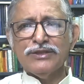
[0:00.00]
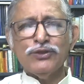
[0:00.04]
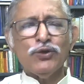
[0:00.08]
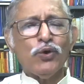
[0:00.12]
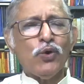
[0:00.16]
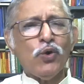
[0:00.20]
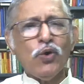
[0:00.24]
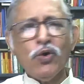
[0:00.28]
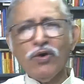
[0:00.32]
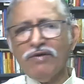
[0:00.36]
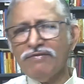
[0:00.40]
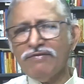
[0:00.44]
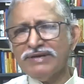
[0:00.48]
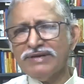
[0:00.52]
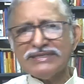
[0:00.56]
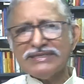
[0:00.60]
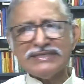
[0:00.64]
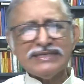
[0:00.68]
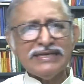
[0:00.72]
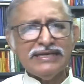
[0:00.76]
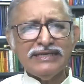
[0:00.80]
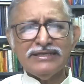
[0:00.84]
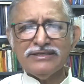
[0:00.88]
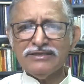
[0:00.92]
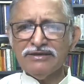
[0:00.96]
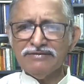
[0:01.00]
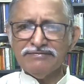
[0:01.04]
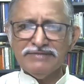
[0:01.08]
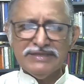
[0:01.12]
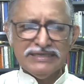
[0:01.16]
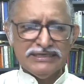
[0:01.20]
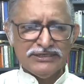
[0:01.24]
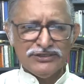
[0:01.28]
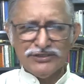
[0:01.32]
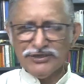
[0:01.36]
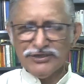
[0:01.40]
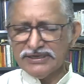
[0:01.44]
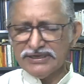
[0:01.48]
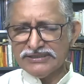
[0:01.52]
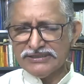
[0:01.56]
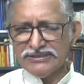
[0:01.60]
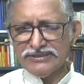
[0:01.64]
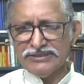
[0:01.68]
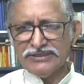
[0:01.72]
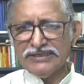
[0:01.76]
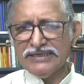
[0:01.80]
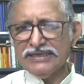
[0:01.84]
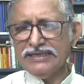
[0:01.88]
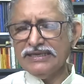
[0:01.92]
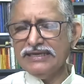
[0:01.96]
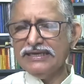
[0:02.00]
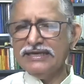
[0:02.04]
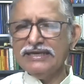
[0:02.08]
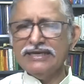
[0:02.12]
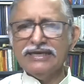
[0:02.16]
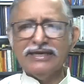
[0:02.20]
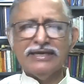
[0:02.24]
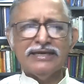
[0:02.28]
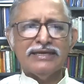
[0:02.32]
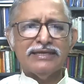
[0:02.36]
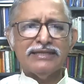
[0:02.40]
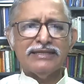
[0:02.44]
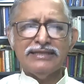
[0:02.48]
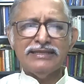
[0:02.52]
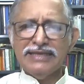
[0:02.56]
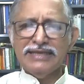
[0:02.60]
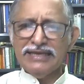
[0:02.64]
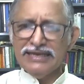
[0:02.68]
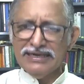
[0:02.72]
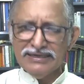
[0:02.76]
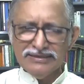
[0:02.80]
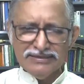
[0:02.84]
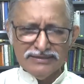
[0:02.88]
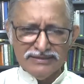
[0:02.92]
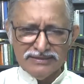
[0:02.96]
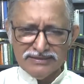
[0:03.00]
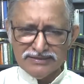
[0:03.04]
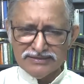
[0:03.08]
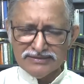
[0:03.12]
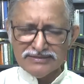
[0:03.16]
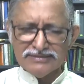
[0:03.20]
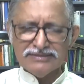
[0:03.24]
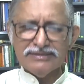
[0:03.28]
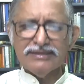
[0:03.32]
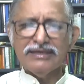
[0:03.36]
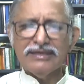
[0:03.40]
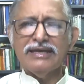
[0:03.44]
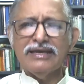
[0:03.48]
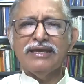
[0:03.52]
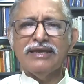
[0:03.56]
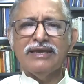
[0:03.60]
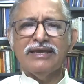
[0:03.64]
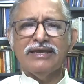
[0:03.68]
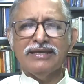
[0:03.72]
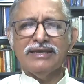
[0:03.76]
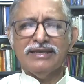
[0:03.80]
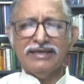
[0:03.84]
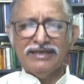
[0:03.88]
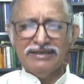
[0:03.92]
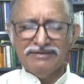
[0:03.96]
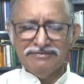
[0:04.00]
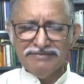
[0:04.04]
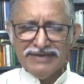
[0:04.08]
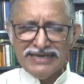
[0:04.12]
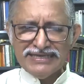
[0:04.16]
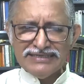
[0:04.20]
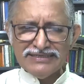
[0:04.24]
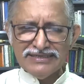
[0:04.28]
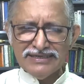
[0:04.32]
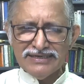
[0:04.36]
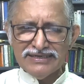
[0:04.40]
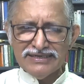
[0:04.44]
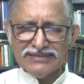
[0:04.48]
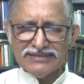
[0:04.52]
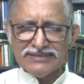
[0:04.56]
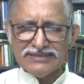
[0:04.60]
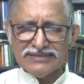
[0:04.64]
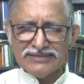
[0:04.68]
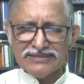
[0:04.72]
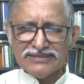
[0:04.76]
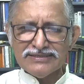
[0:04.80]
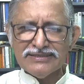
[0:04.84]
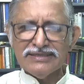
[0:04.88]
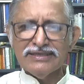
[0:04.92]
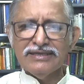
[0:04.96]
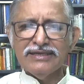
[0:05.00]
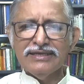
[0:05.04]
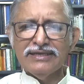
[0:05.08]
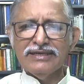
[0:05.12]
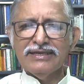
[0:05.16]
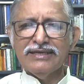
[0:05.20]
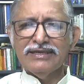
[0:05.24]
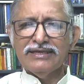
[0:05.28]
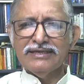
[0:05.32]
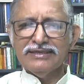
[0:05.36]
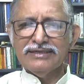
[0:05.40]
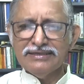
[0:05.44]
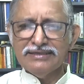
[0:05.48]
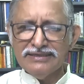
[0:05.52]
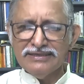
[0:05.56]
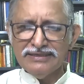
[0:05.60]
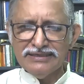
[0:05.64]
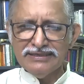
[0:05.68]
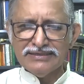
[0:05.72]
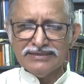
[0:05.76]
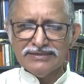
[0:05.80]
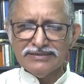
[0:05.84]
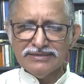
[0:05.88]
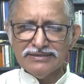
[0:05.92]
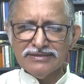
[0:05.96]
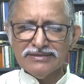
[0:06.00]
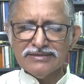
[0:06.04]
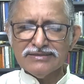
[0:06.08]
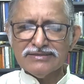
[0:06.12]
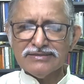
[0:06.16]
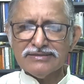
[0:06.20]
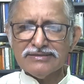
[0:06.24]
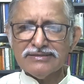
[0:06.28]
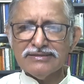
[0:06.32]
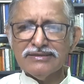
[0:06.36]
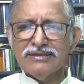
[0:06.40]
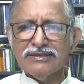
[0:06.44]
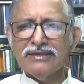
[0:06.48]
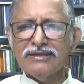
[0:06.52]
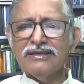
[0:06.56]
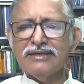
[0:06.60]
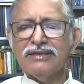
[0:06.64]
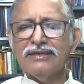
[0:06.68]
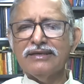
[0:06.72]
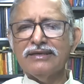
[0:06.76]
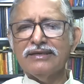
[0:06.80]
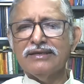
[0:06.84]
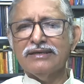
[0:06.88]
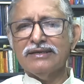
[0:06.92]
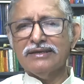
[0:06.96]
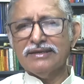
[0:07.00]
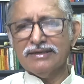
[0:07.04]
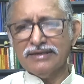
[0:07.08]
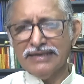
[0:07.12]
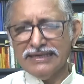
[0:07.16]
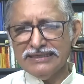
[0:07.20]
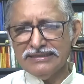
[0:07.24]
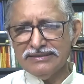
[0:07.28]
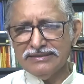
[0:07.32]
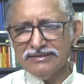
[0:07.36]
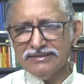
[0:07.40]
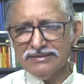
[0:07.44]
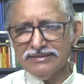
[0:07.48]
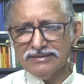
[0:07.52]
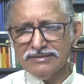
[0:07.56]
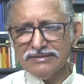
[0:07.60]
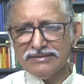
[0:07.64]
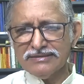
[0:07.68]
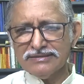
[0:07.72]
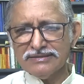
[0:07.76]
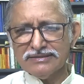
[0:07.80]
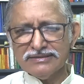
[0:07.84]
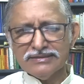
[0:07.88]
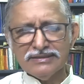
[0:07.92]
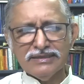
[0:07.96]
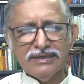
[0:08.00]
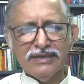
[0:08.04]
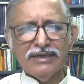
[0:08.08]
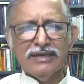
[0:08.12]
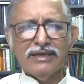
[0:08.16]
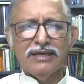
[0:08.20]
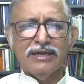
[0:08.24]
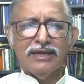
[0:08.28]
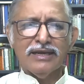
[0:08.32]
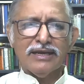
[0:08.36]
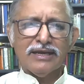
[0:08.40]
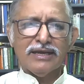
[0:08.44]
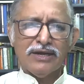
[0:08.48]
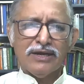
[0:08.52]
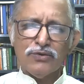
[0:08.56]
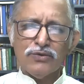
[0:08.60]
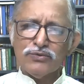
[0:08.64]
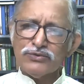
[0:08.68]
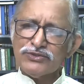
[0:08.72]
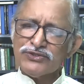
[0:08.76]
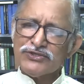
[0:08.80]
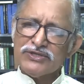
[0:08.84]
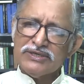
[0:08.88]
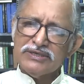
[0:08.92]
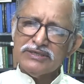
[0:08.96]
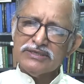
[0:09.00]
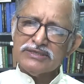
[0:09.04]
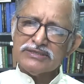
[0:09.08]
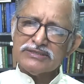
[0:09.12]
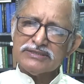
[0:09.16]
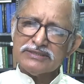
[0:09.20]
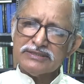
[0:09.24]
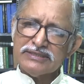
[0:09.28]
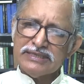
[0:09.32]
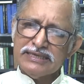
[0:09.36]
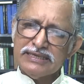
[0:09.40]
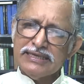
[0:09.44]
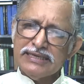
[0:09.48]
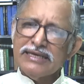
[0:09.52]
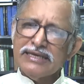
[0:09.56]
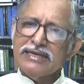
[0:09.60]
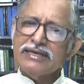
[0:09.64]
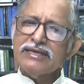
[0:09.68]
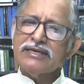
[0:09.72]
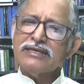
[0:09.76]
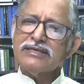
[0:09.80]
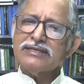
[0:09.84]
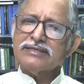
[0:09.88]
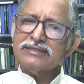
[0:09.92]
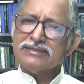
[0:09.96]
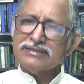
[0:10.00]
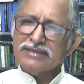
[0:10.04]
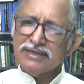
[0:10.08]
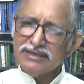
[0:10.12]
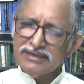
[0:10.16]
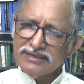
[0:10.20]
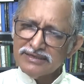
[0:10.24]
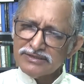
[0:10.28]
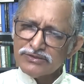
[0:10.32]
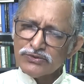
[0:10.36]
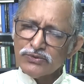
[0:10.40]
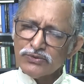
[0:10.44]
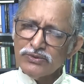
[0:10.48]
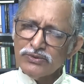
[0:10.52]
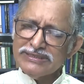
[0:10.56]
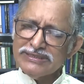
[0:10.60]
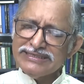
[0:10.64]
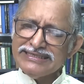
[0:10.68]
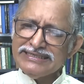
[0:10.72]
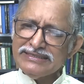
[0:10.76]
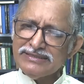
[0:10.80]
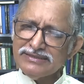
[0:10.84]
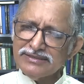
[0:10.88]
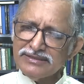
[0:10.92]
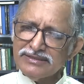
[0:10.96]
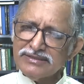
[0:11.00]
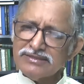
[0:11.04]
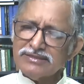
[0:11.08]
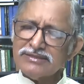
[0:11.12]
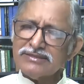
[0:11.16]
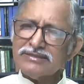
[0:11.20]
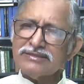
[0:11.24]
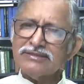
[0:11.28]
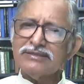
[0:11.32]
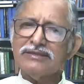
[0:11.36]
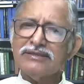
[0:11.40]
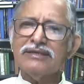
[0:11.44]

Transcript: the oversight of the church, the elders, evangelists, teachers, writers, counselors, Sunday school teachers,